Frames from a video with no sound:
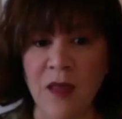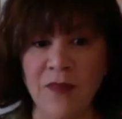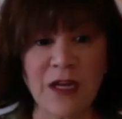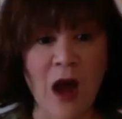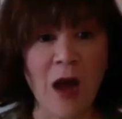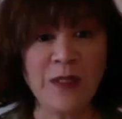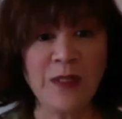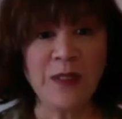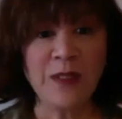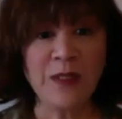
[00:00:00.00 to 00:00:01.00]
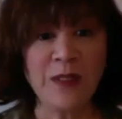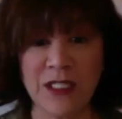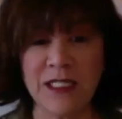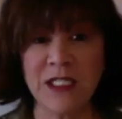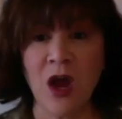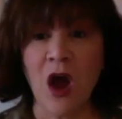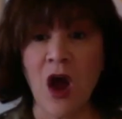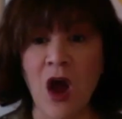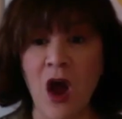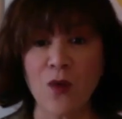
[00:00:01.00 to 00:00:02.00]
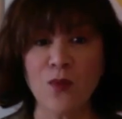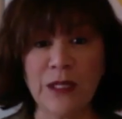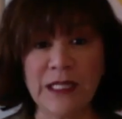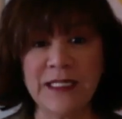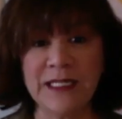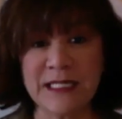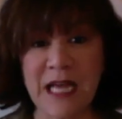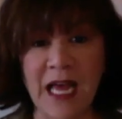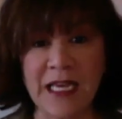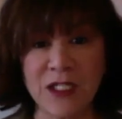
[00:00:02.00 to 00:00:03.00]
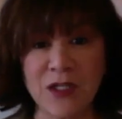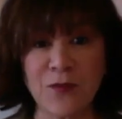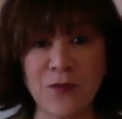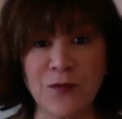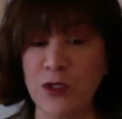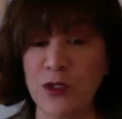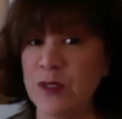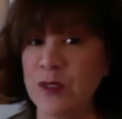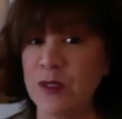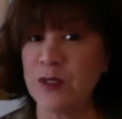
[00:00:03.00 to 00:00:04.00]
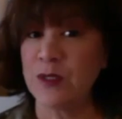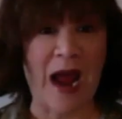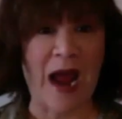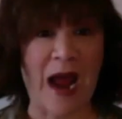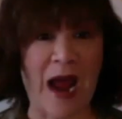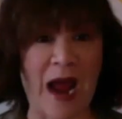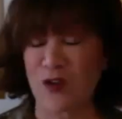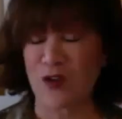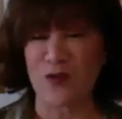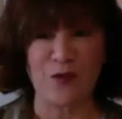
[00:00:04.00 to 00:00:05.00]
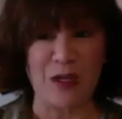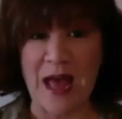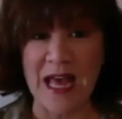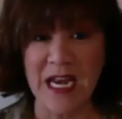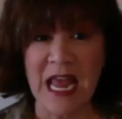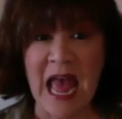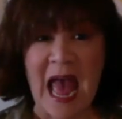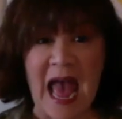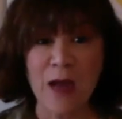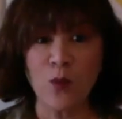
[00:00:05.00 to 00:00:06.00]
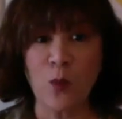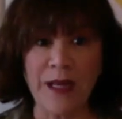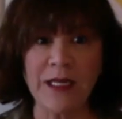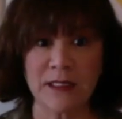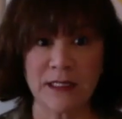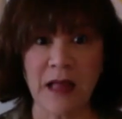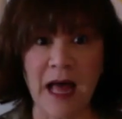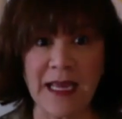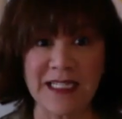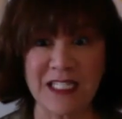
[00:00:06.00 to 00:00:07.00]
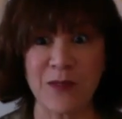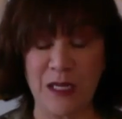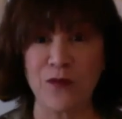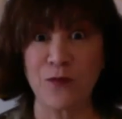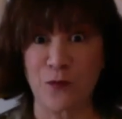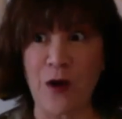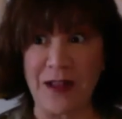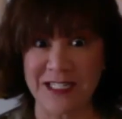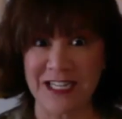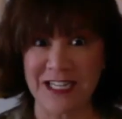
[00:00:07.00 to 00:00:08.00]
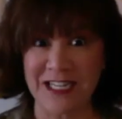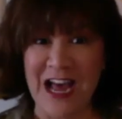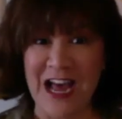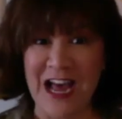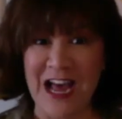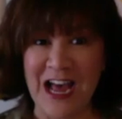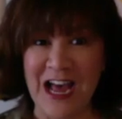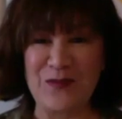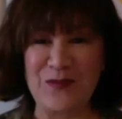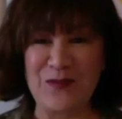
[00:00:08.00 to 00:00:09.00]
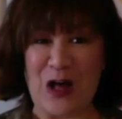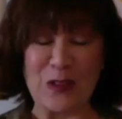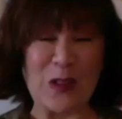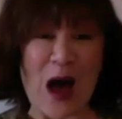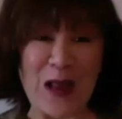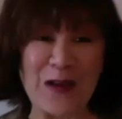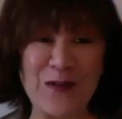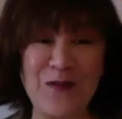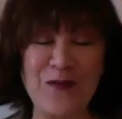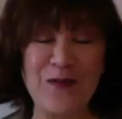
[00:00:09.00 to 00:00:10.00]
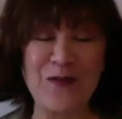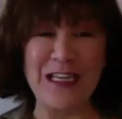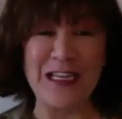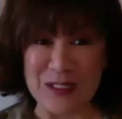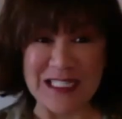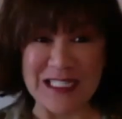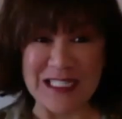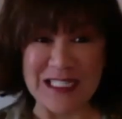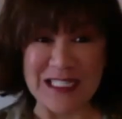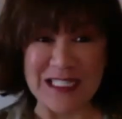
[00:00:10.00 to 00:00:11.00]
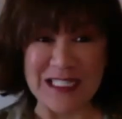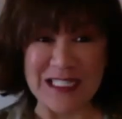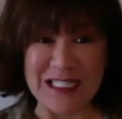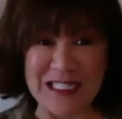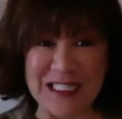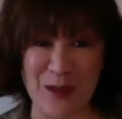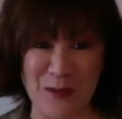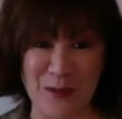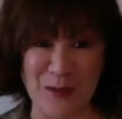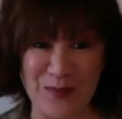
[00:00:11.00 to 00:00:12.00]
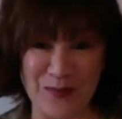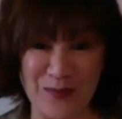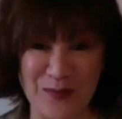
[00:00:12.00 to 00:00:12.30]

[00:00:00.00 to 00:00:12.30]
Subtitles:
The competitions are really designed for you to get practice and get your feet wet at what it's like to be in front of a lot of interested and interesting people.